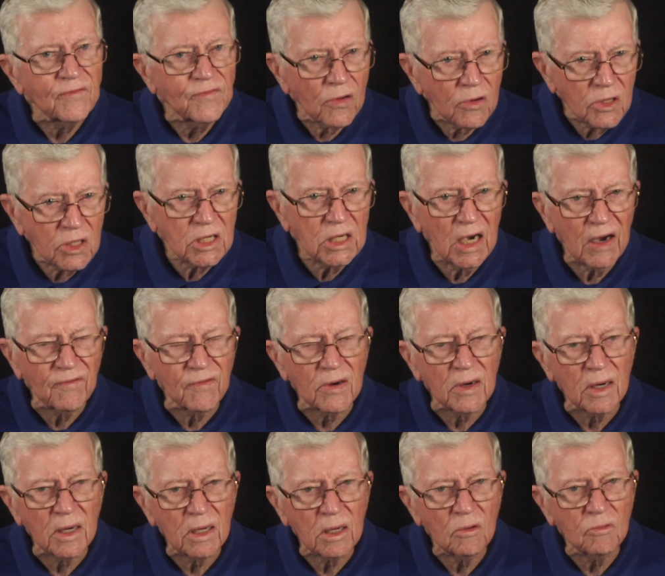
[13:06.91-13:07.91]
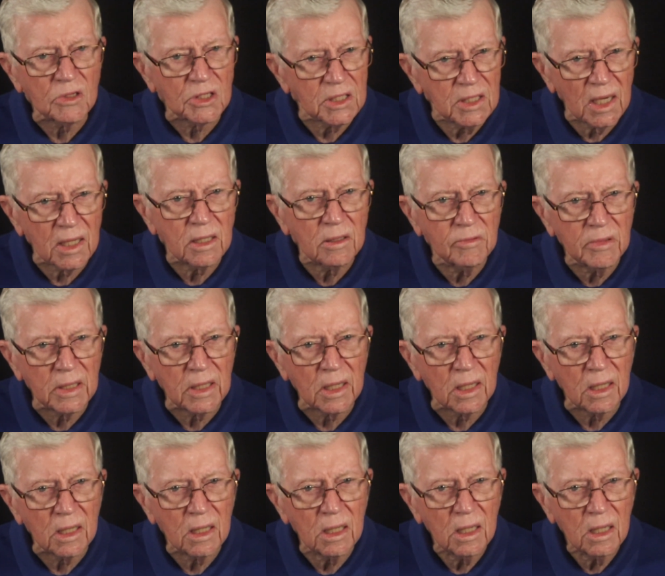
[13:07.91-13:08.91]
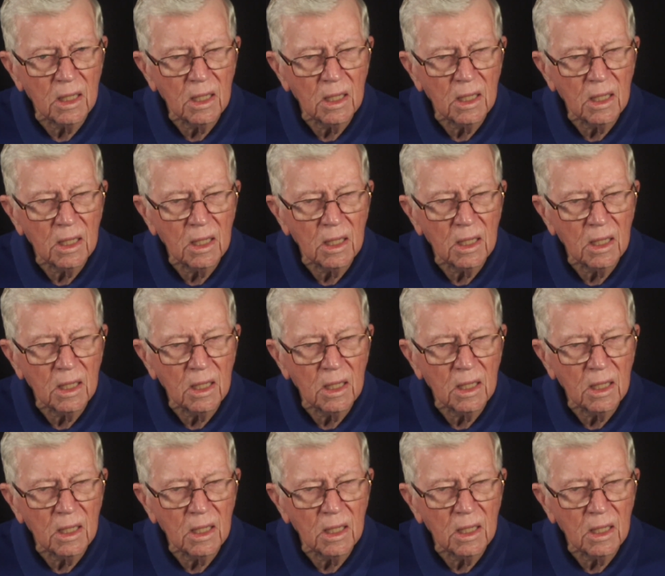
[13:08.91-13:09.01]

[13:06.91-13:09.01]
first covenant was done away.